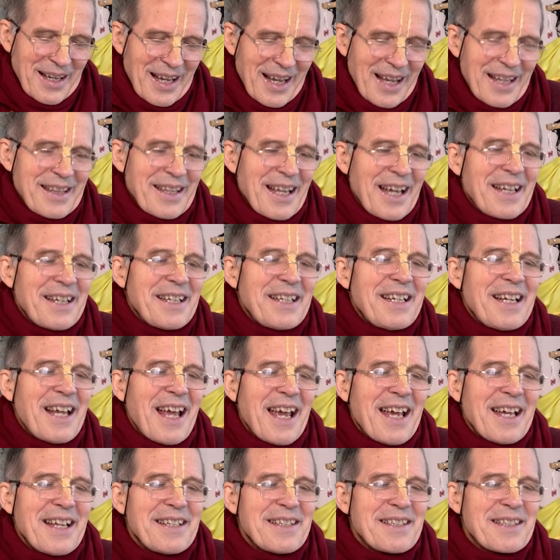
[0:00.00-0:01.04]
And then he
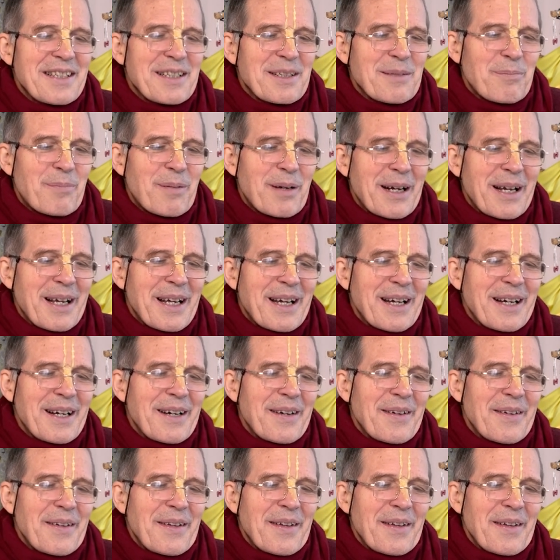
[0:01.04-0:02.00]
ends his prayer,